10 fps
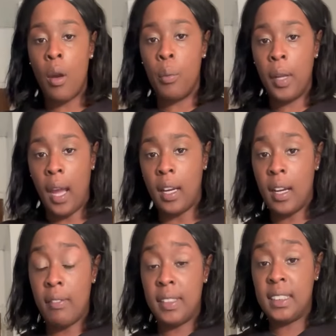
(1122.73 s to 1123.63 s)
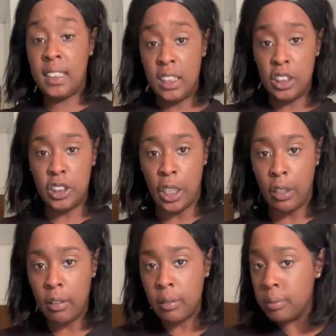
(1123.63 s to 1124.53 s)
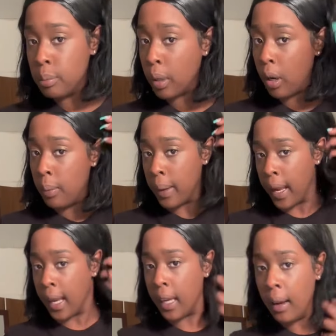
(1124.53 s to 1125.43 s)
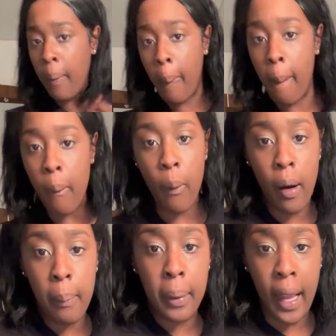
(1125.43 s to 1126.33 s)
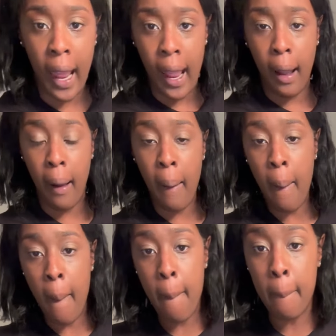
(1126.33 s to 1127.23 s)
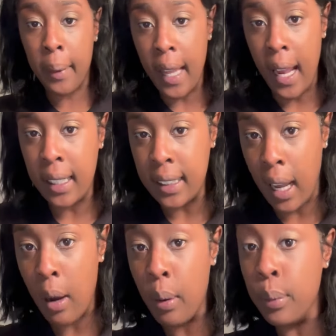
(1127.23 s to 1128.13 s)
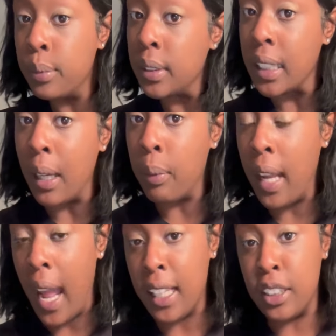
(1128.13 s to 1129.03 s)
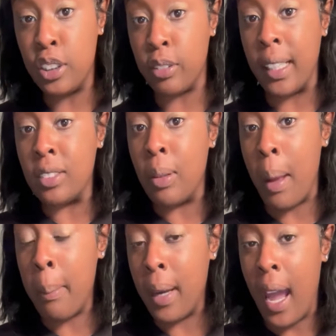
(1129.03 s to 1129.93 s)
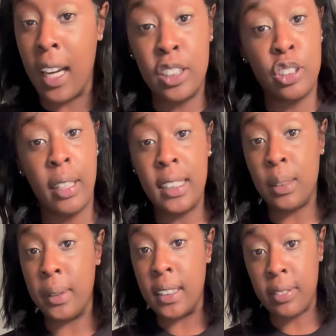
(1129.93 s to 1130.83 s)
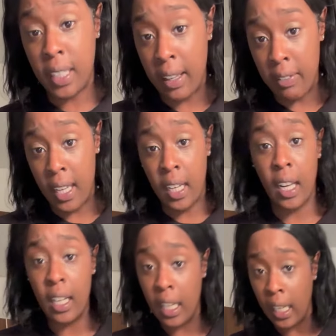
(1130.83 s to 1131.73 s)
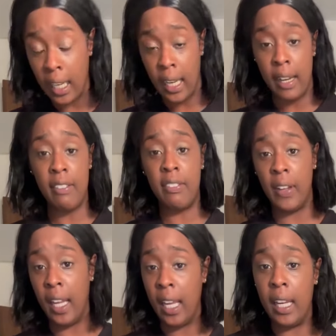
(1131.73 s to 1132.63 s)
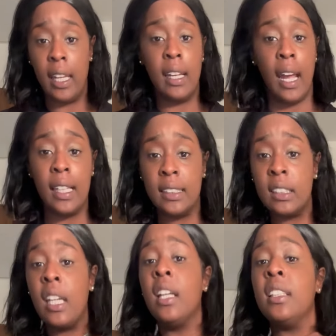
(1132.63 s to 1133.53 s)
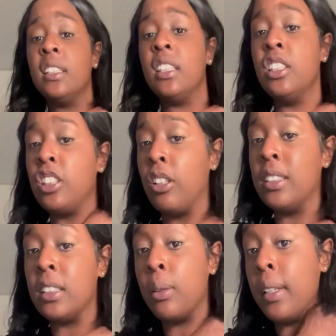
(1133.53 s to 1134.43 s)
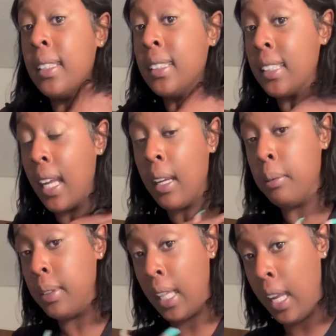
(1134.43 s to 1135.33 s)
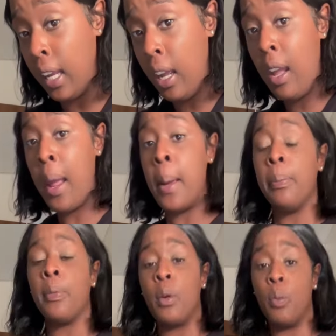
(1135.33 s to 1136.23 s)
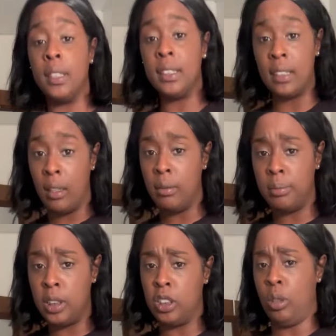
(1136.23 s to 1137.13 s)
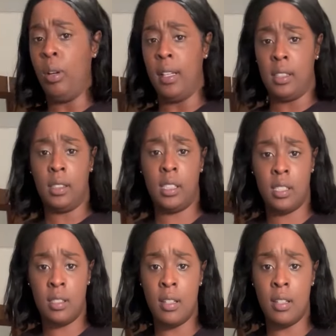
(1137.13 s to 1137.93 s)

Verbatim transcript: We got another t-shirt, Balmain, all black, blacked out, just like we had the dress. Remember how the dress was given and looking and fitting and nice? The t-shirt is doing the same thing with some shorts.